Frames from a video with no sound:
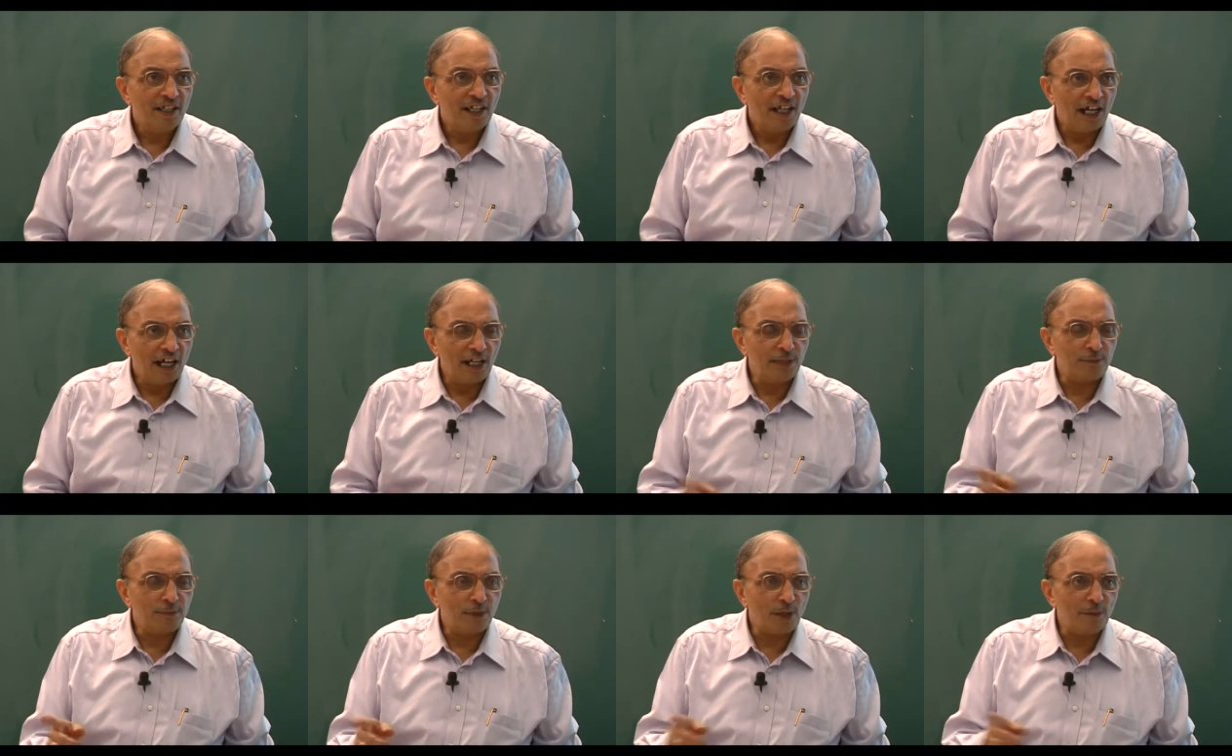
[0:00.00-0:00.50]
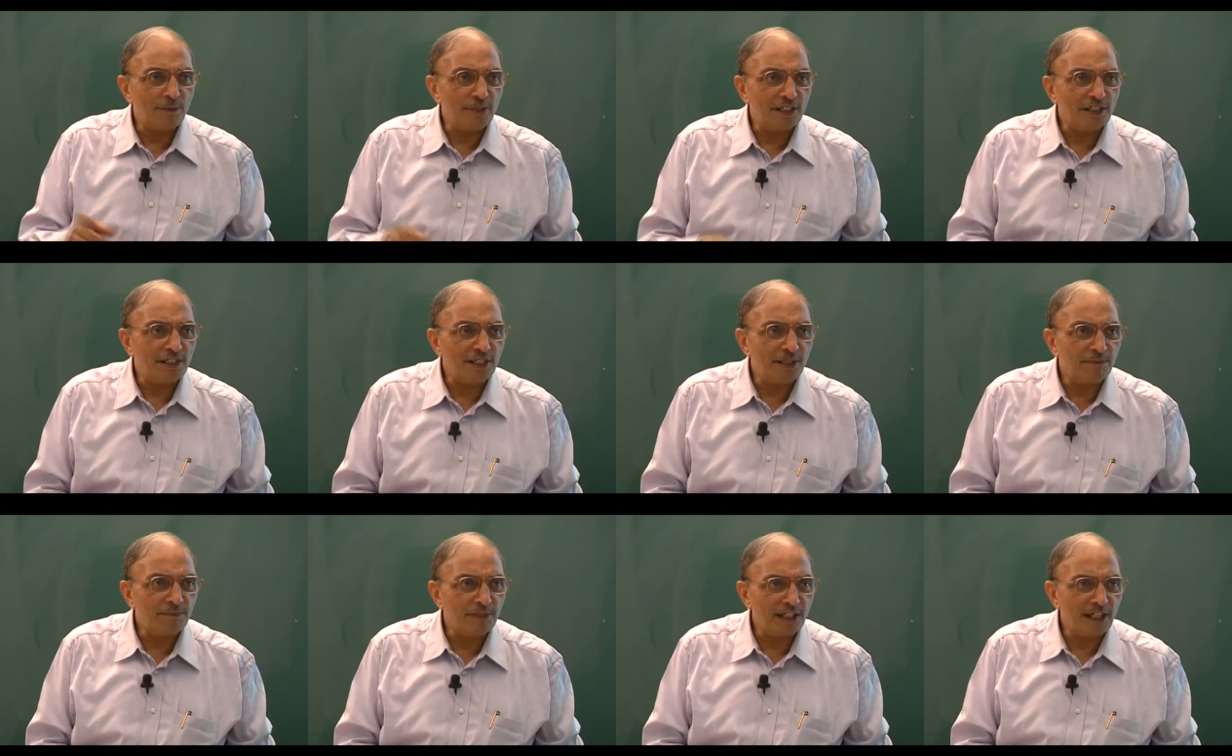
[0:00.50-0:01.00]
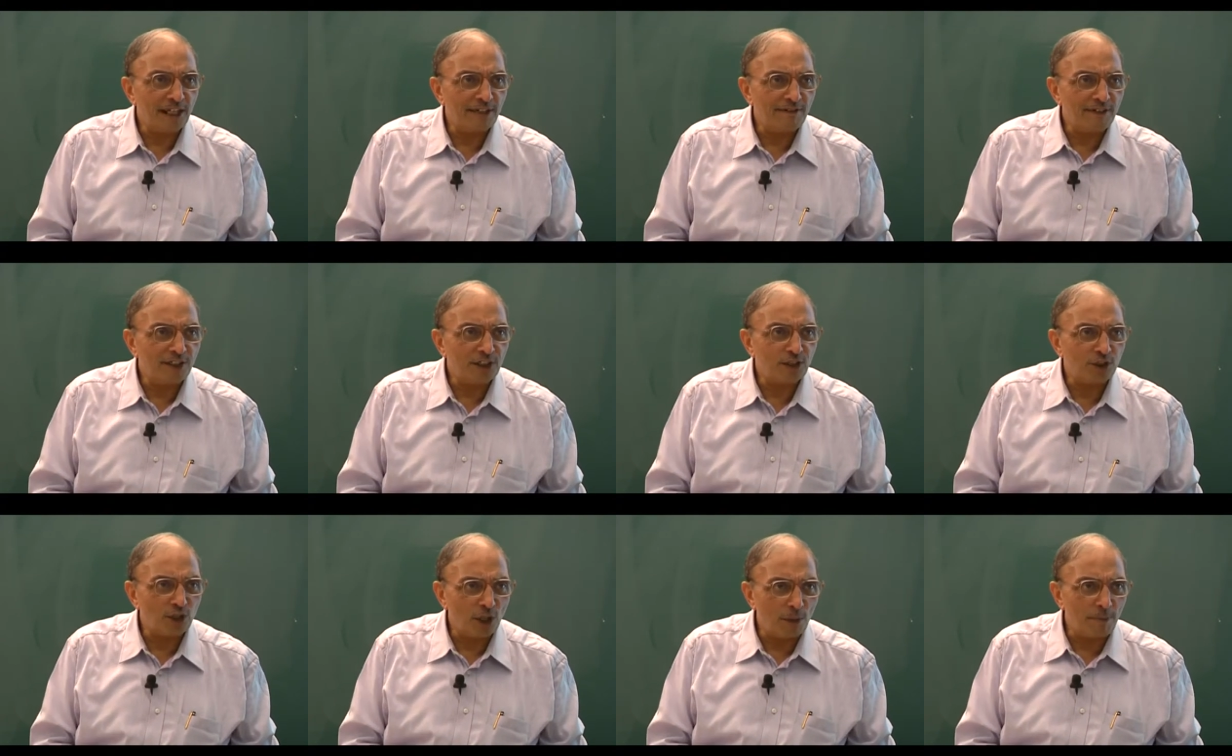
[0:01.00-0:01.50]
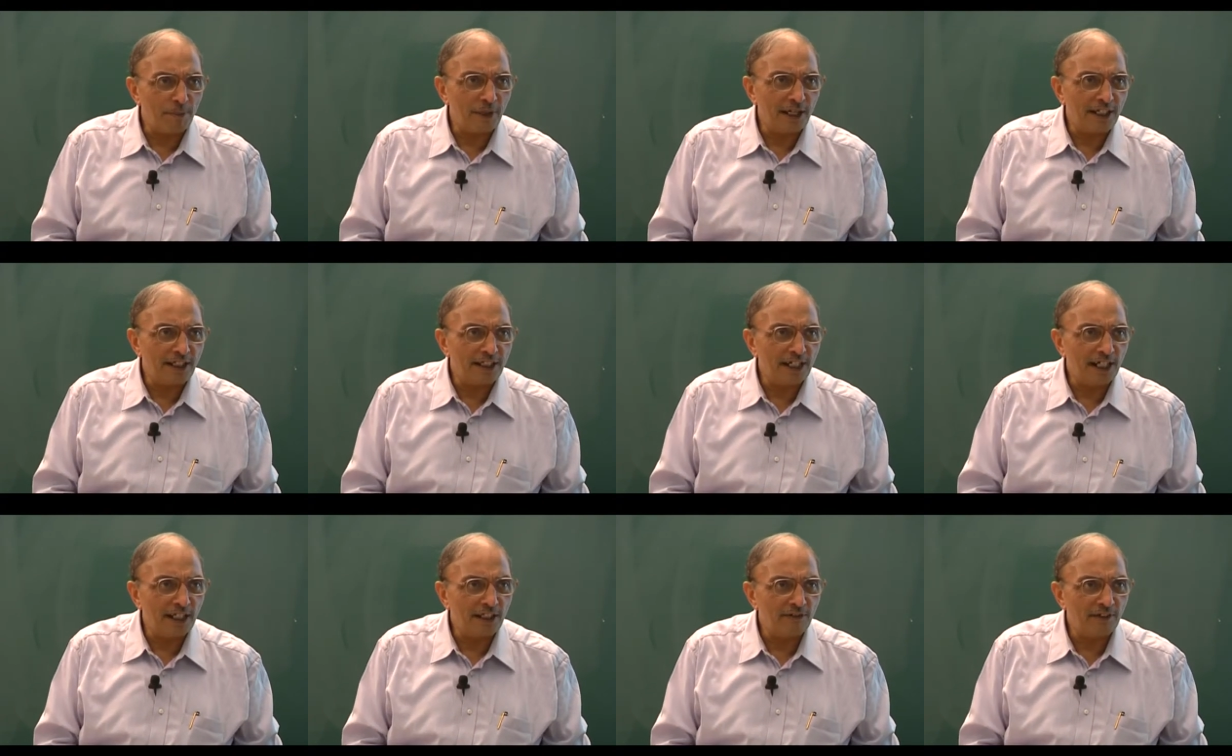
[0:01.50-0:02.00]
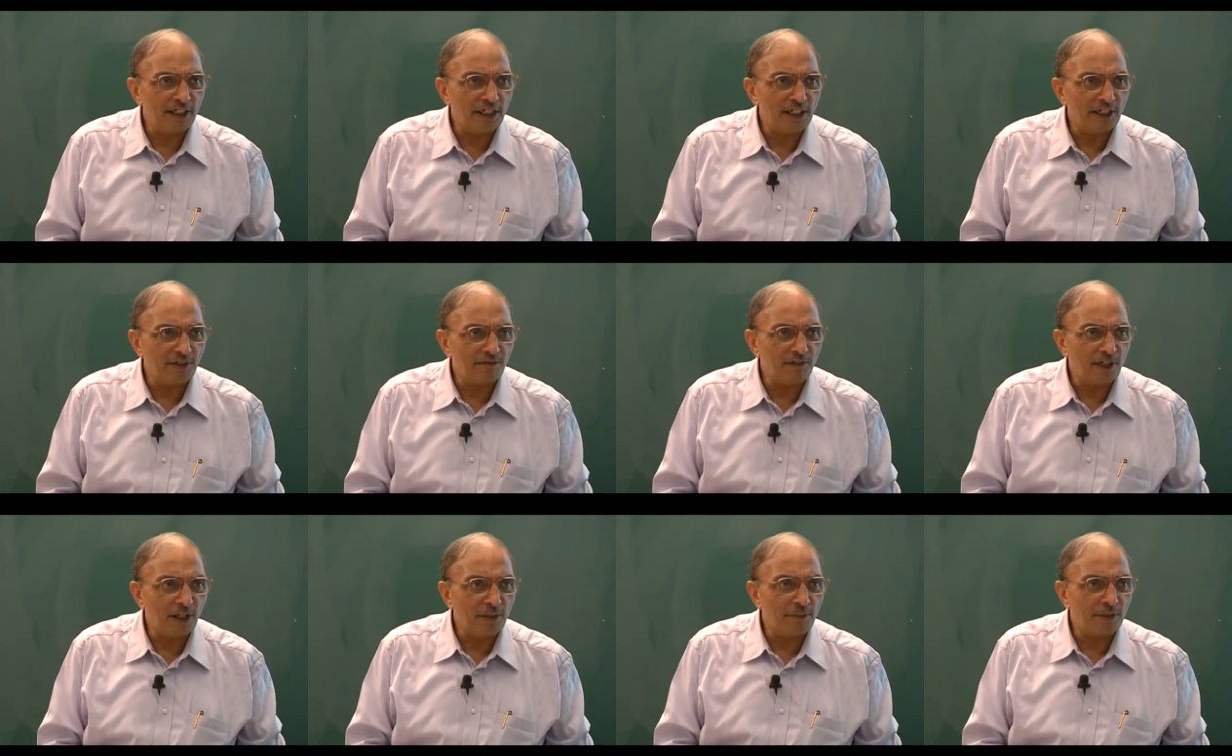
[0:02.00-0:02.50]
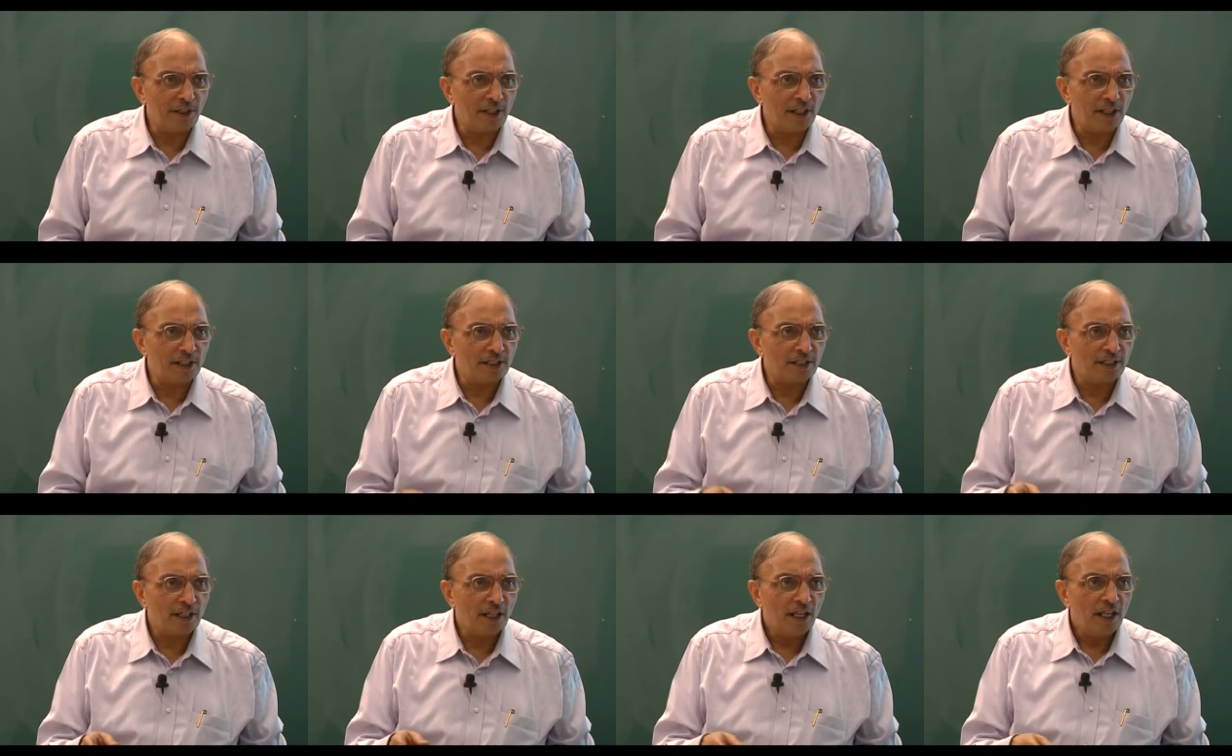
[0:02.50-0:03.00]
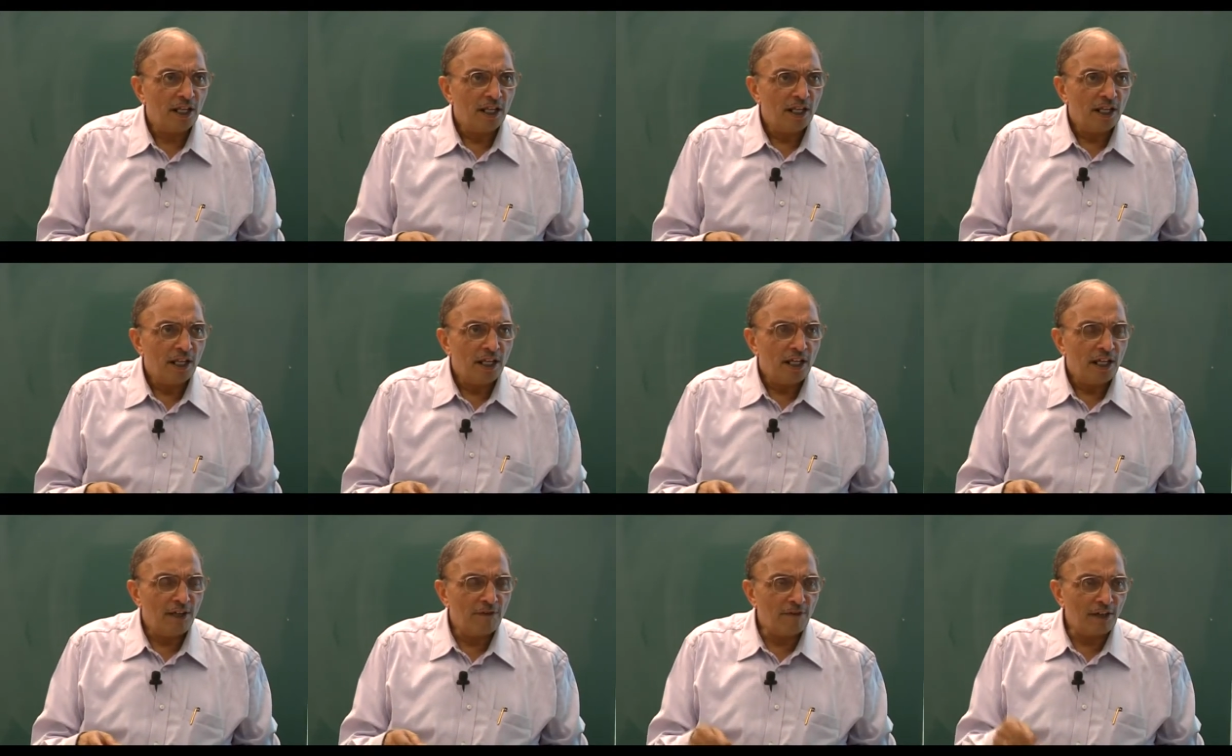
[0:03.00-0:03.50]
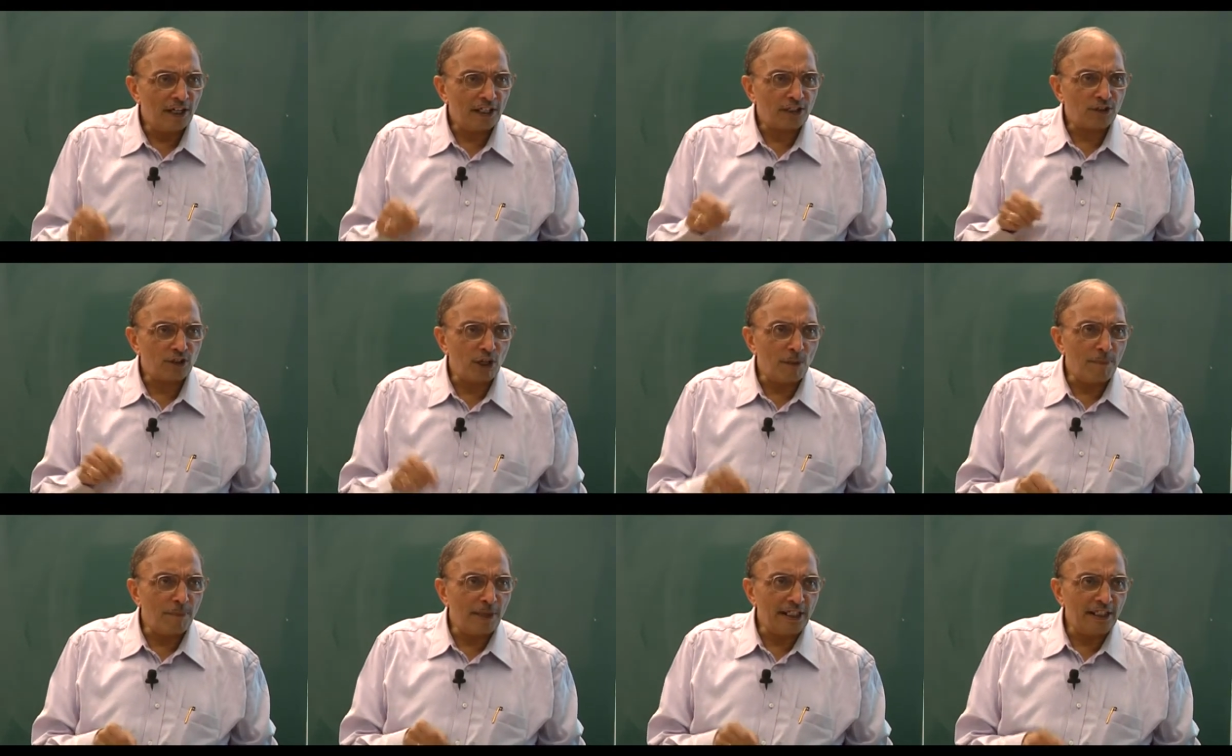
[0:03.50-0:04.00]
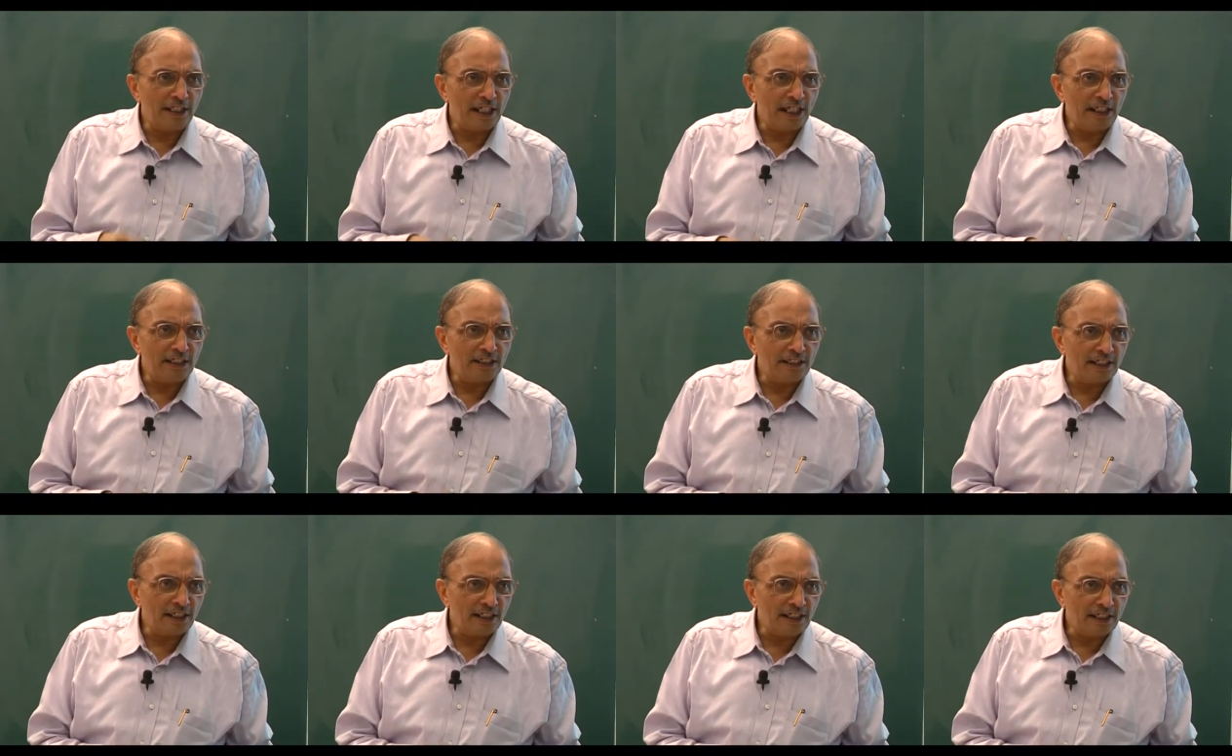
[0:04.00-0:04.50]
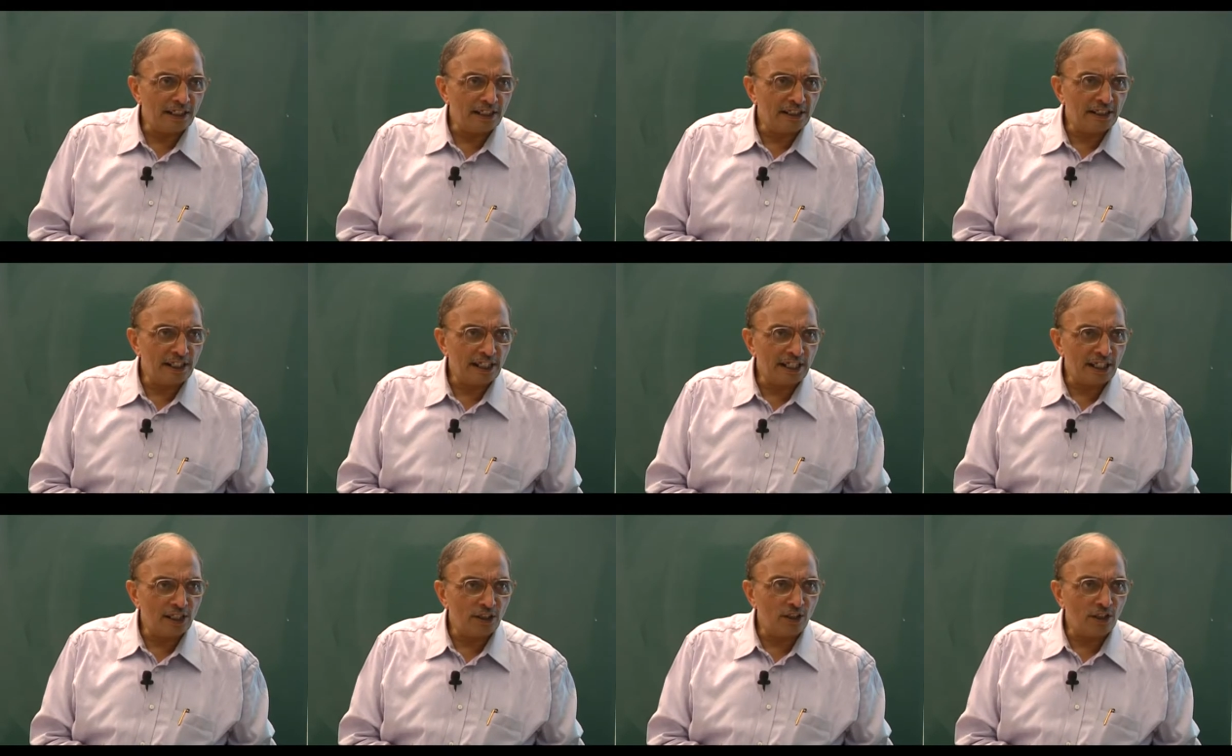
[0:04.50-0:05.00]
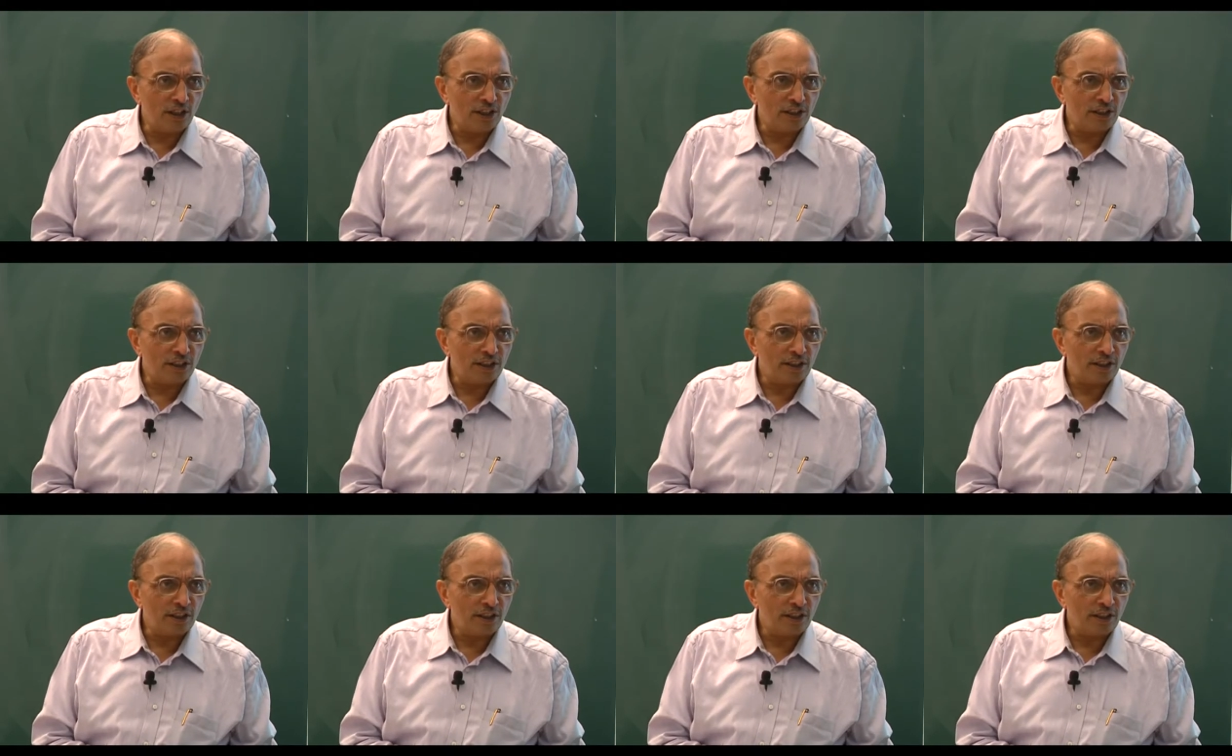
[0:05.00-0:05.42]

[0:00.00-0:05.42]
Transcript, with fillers: I had promised them that I will stop at 9.25 because if I stop at 9.30, they cannot